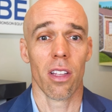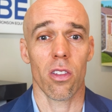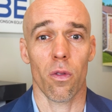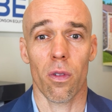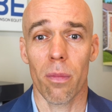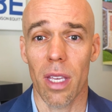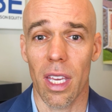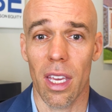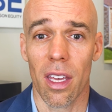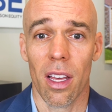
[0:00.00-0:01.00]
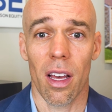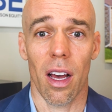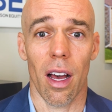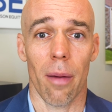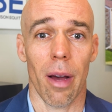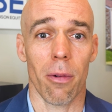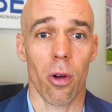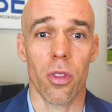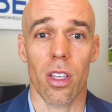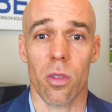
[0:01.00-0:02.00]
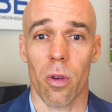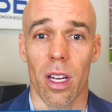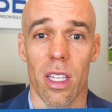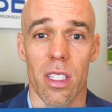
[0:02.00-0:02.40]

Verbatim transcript: So for me, um, I wrote this one.